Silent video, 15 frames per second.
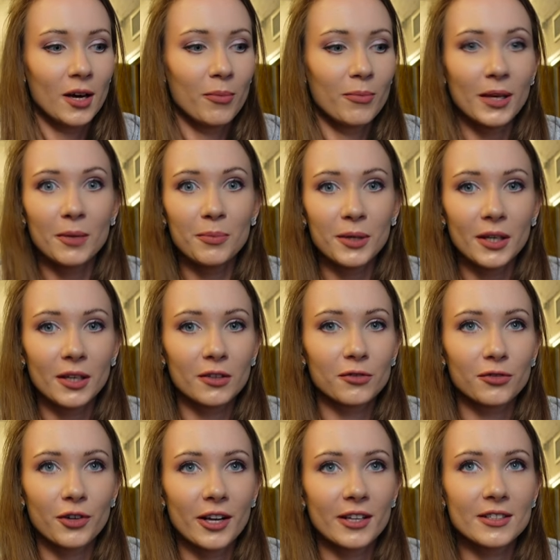Maybe in
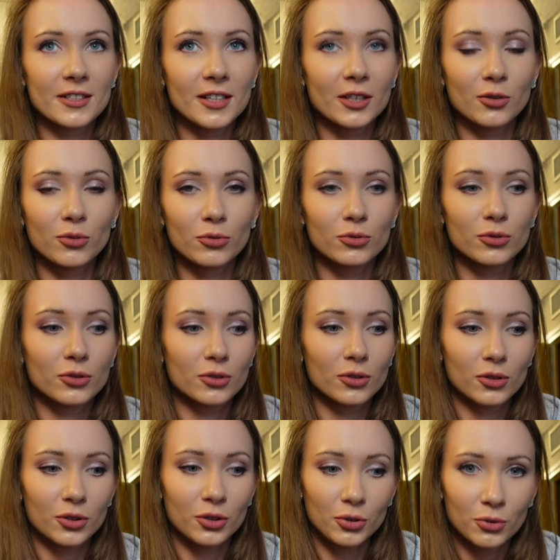France they don't
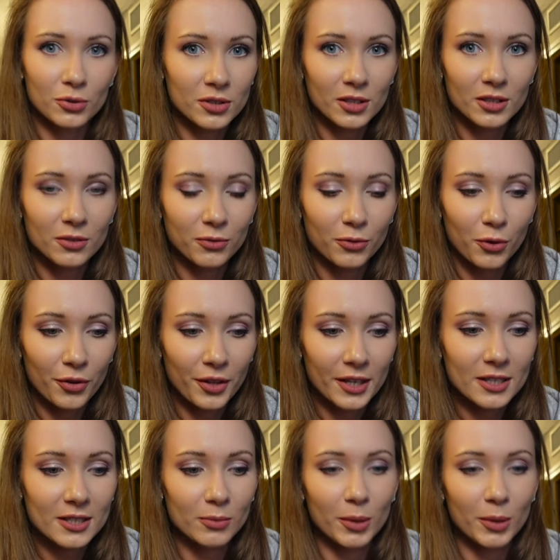use it for this.